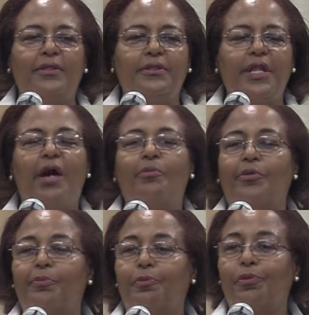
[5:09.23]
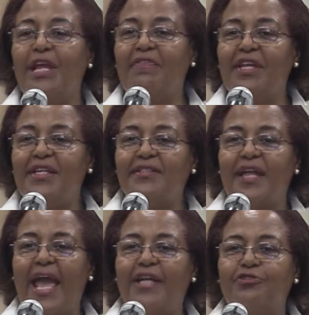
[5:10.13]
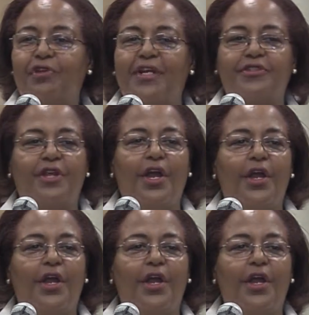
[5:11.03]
number, previous address,